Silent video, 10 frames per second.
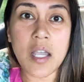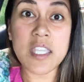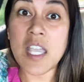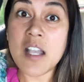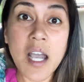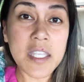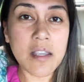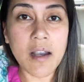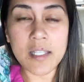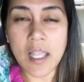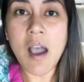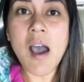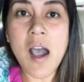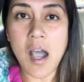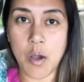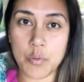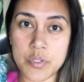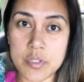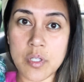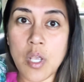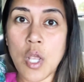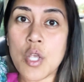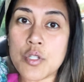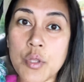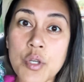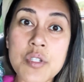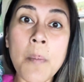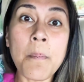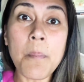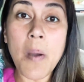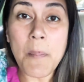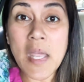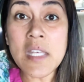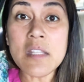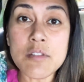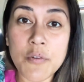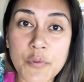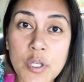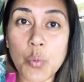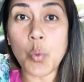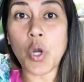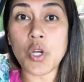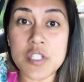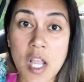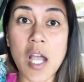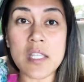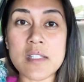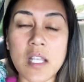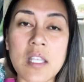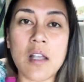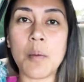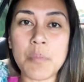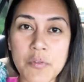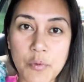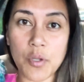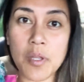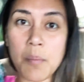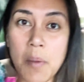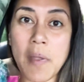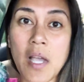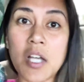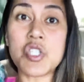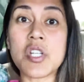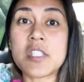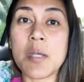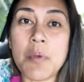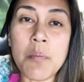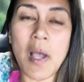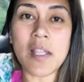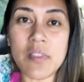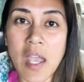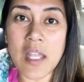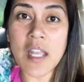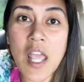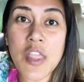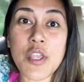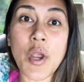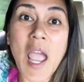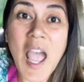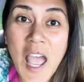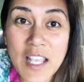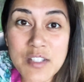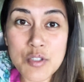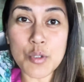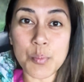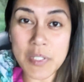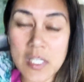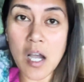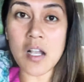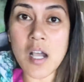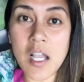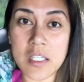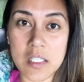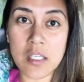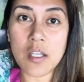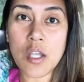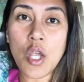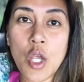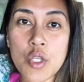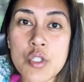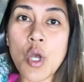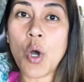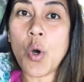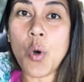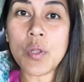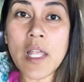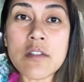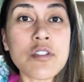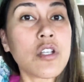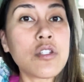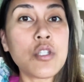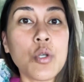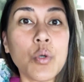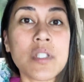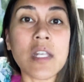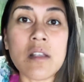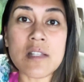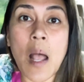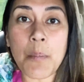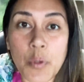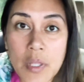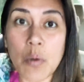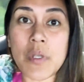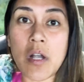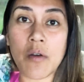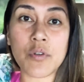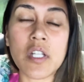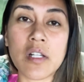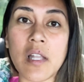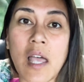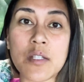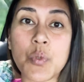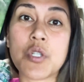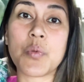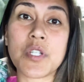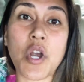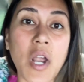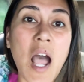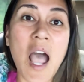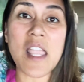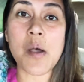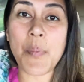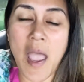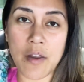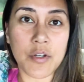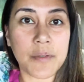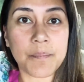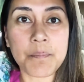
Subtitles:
Ke kahi hale, a house. So there's many different words, ka'is, that can come before the meme'a. Just keep in mind that there has to be a ka'i. So let's just use an example that we covered in class, which was our aya pattern.